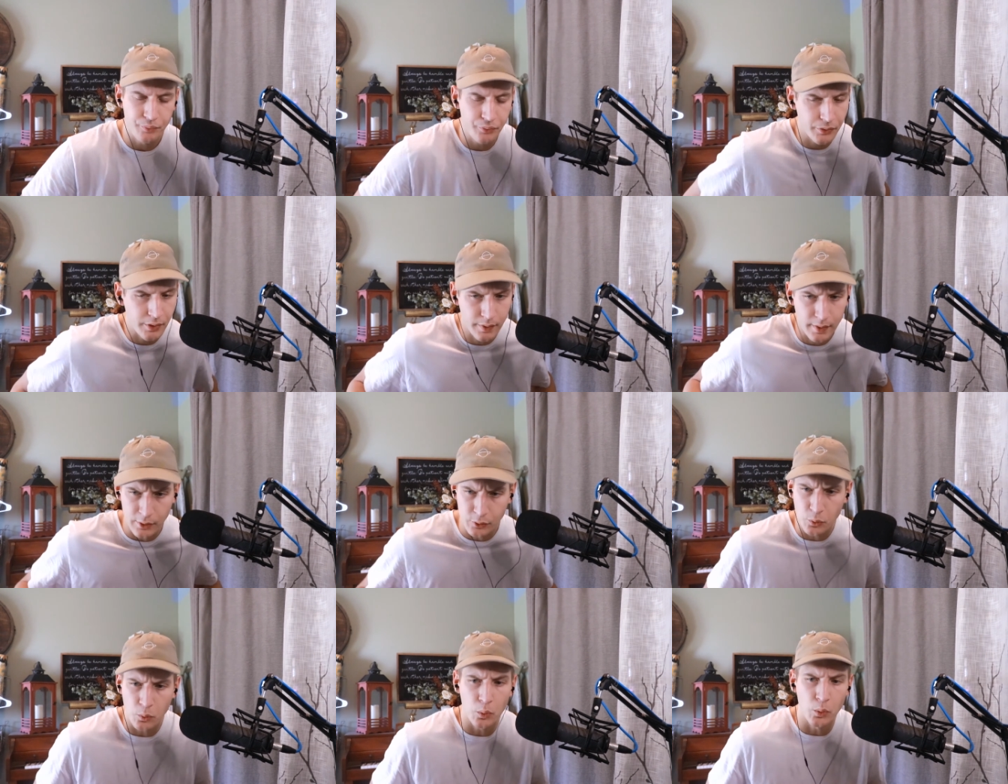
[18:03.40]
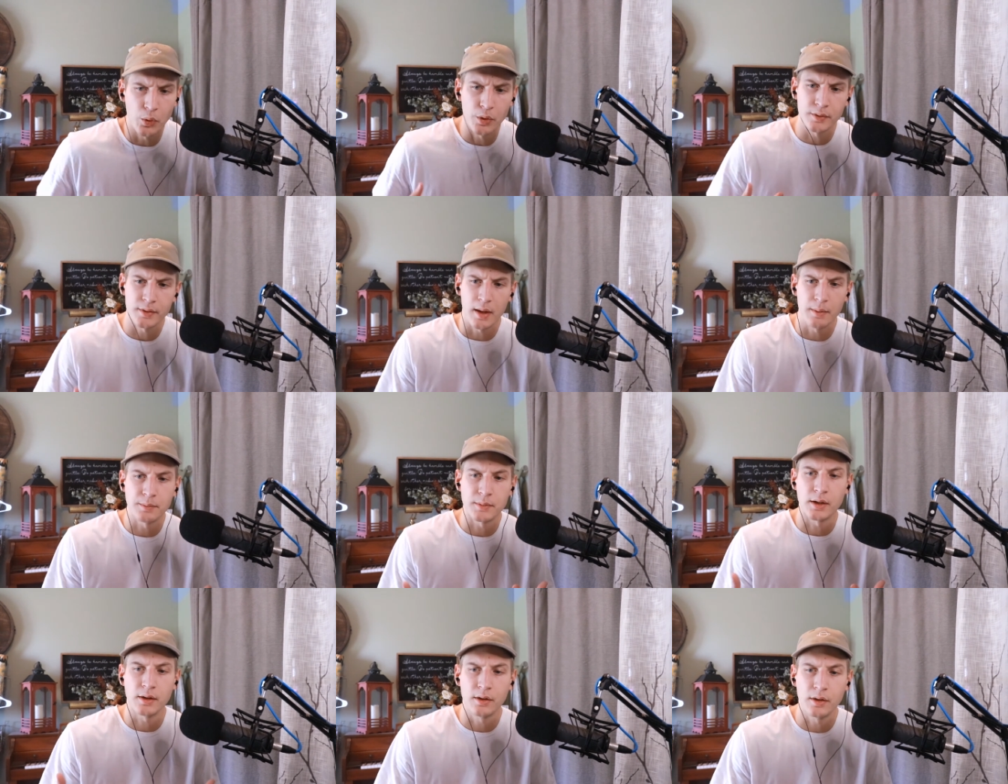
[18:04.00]
That's what we're
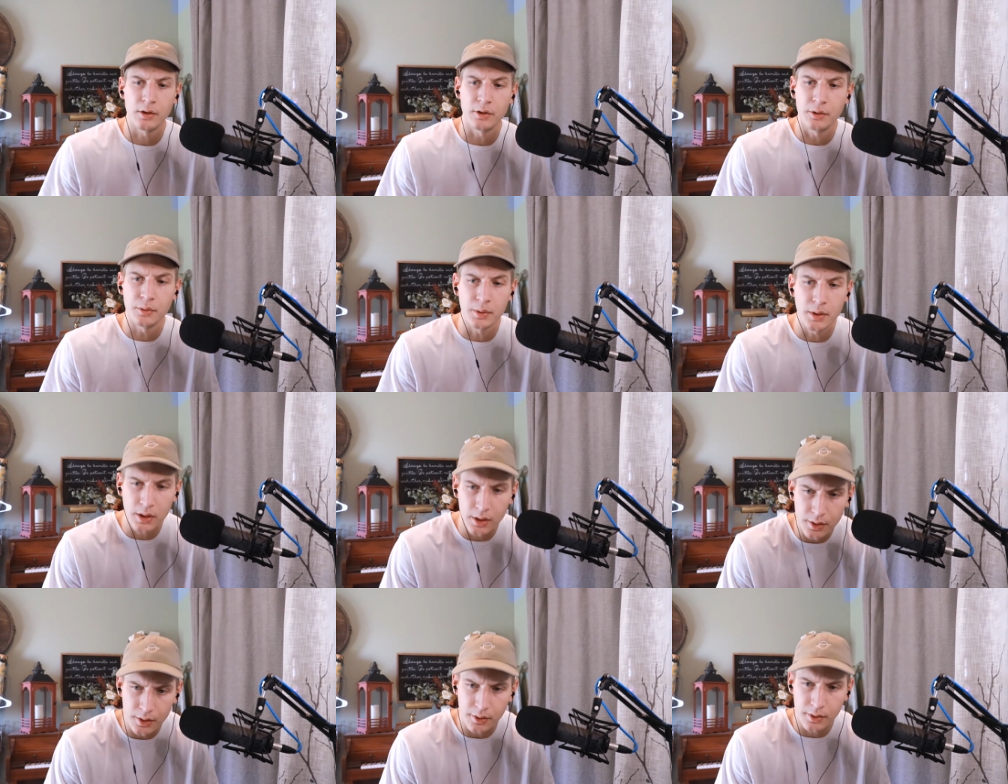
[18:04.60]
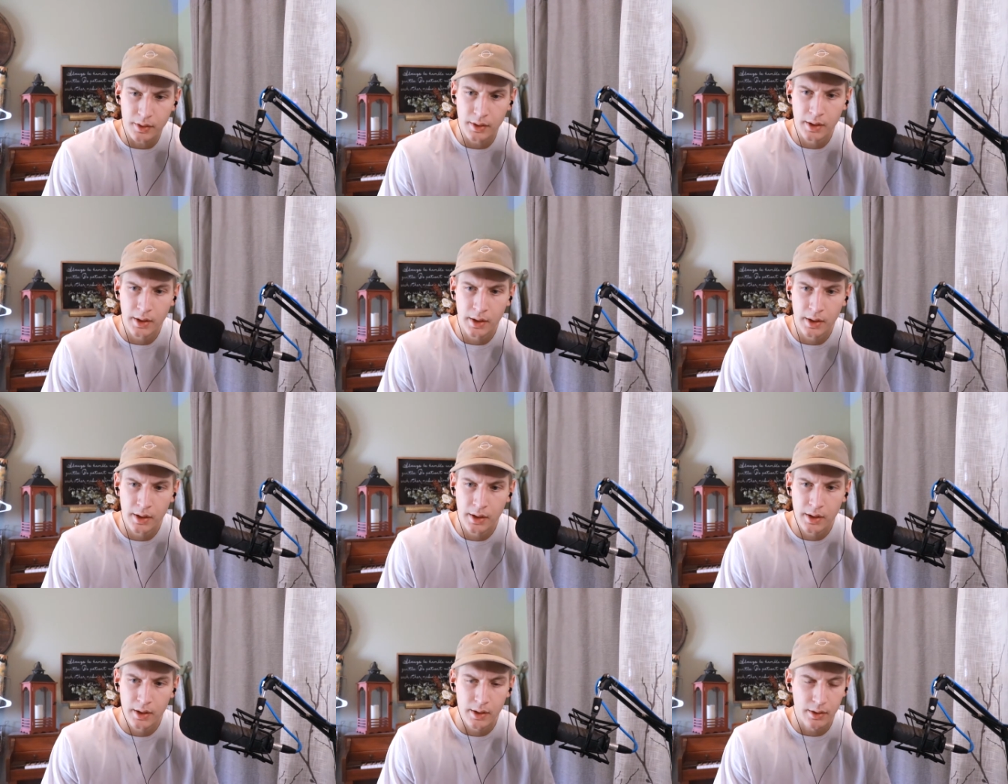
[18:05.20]
attempting to do here.
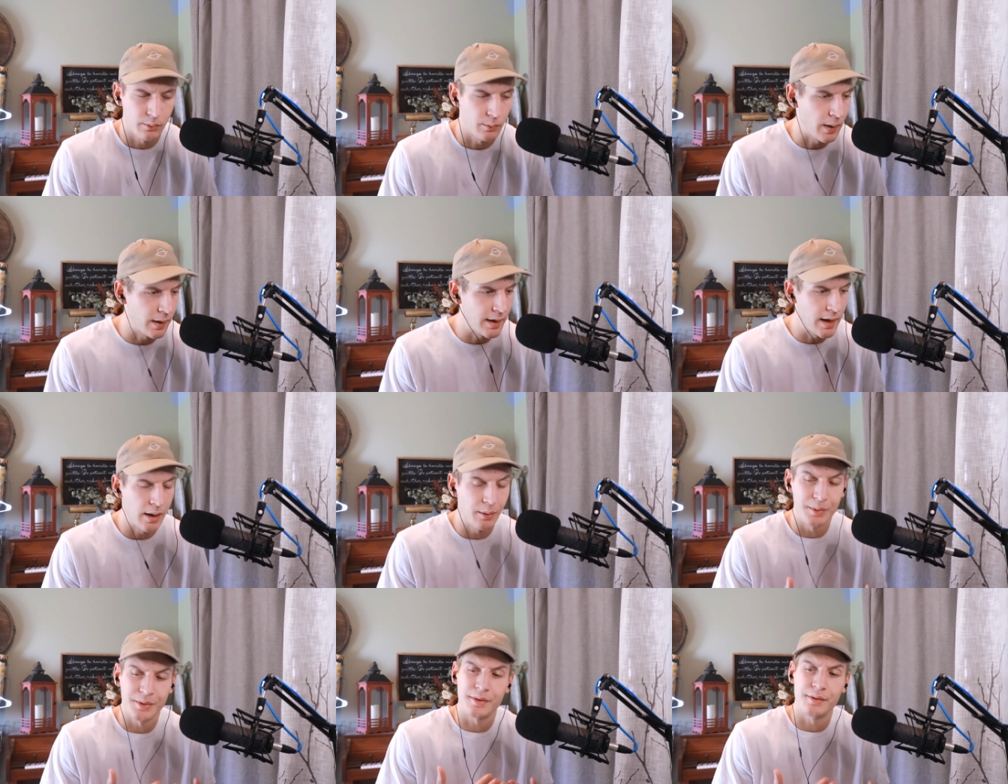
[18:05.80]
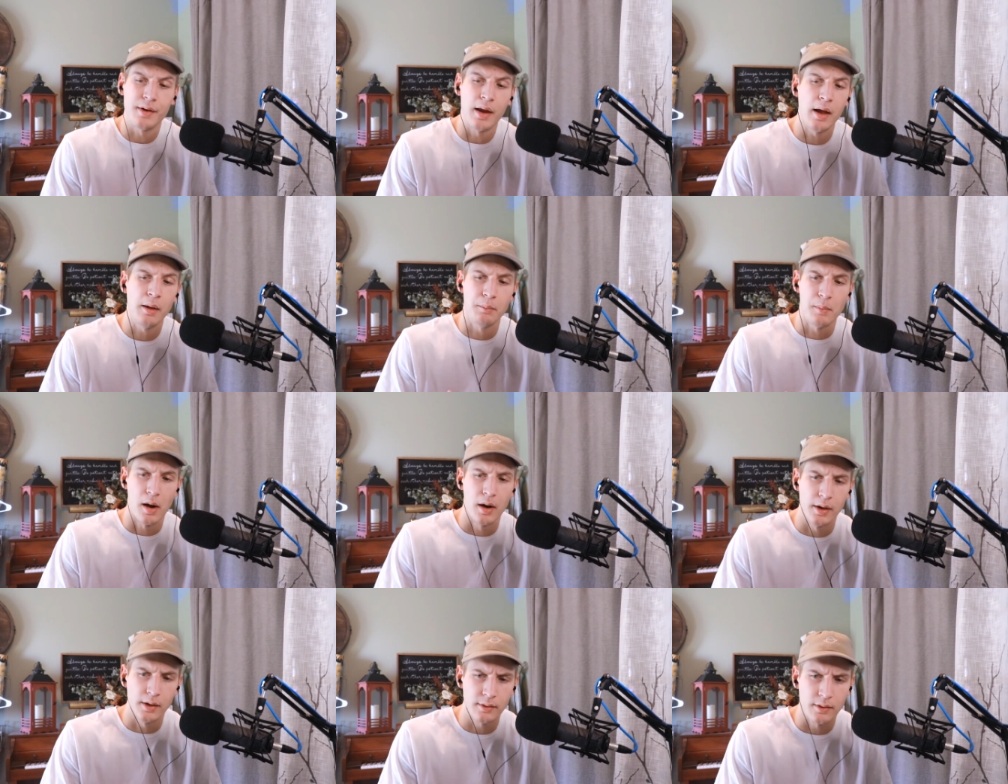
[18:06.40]
Right now, it's not
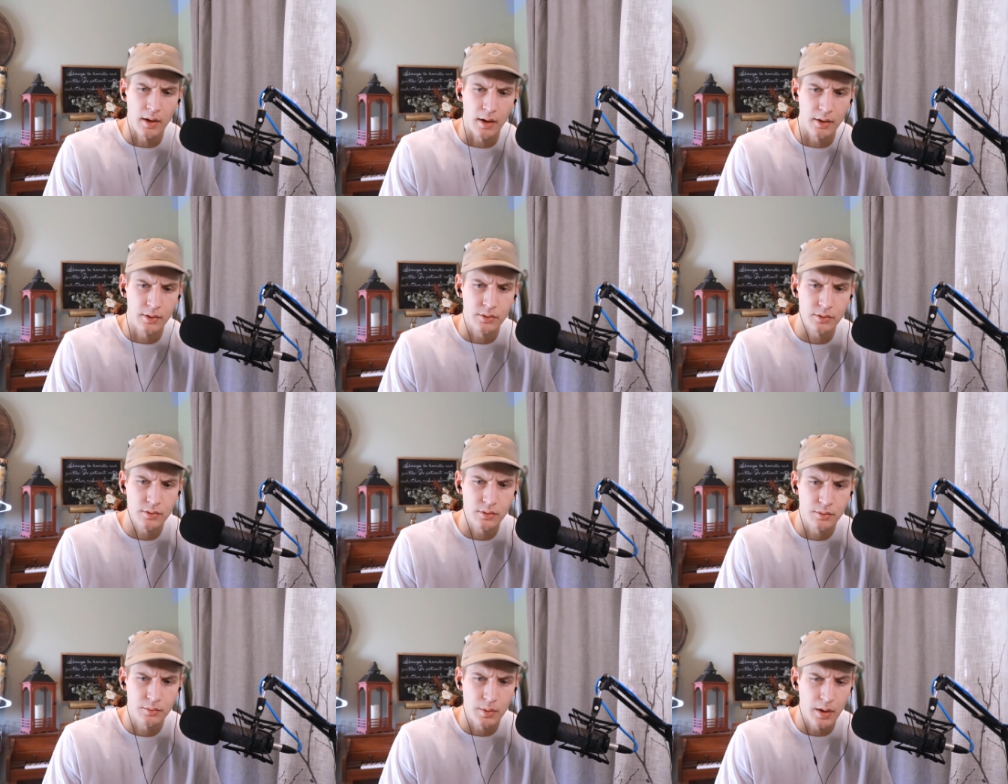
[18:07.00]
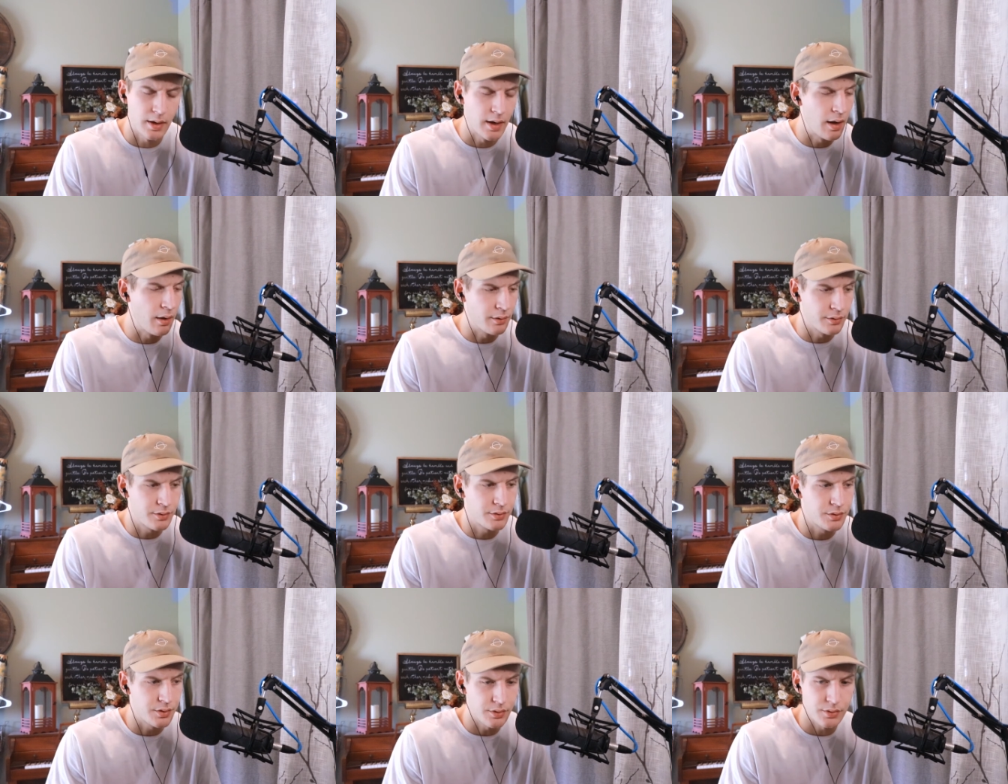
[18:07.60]
monetized. Right now,
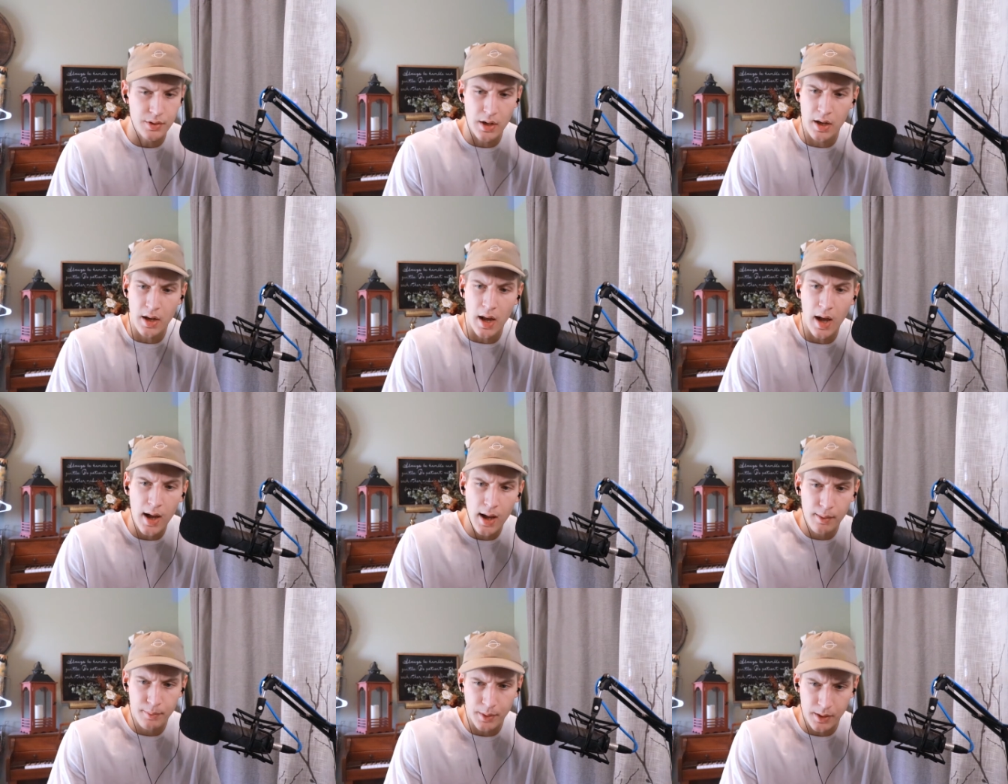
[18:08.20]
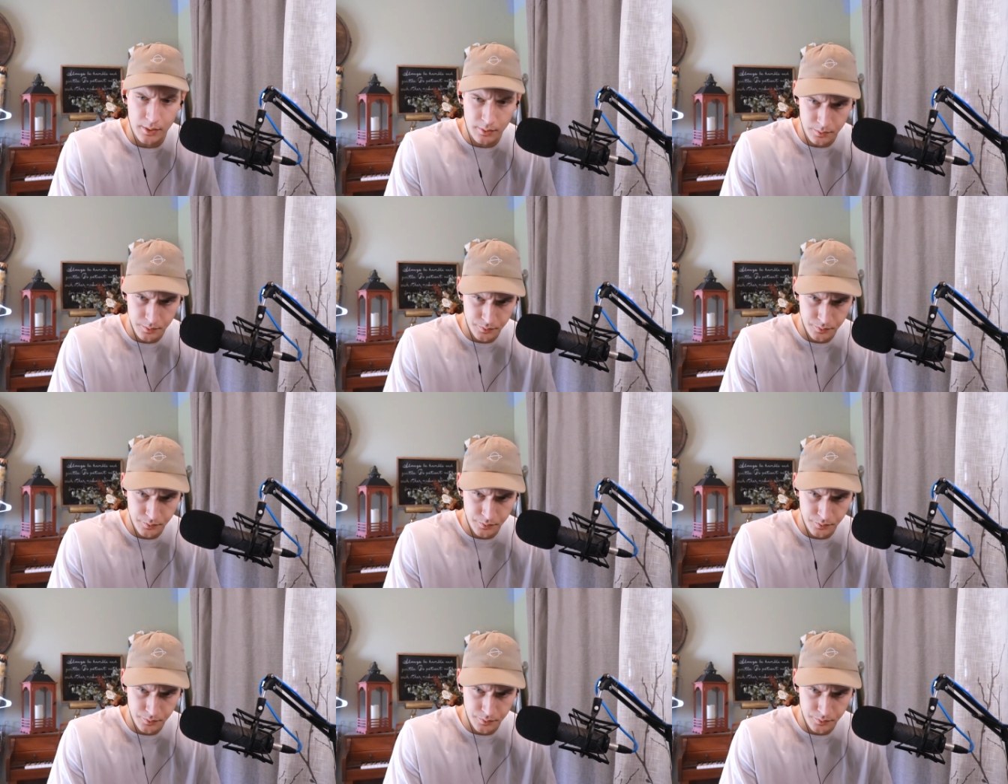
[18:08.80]
it's just a hobby.